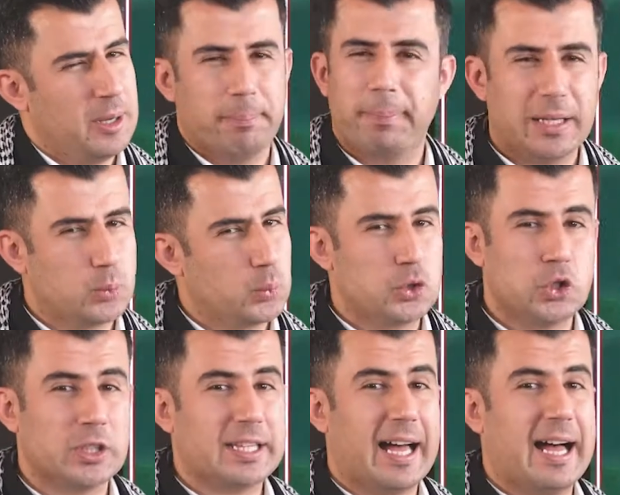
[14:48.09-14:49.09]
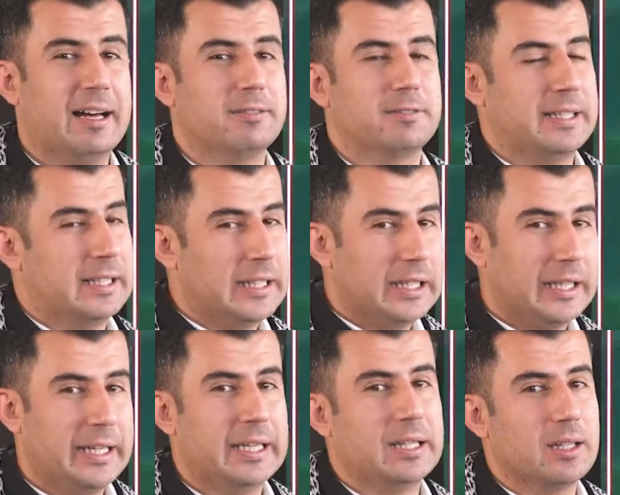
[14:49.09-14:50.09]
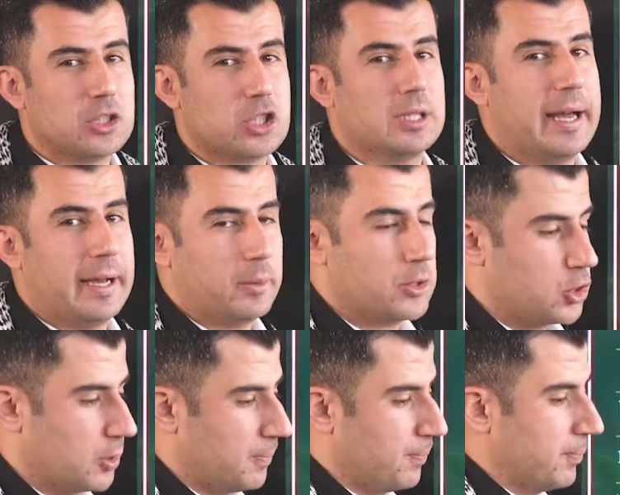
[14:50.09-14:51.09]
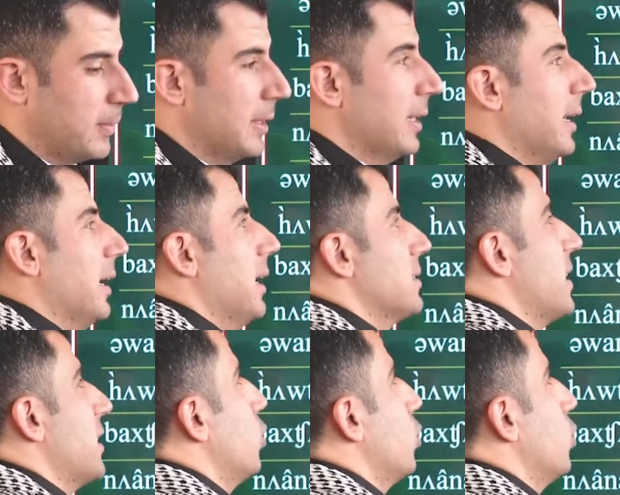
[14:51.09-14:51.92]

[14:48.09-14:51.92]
but we do not have in English language. As I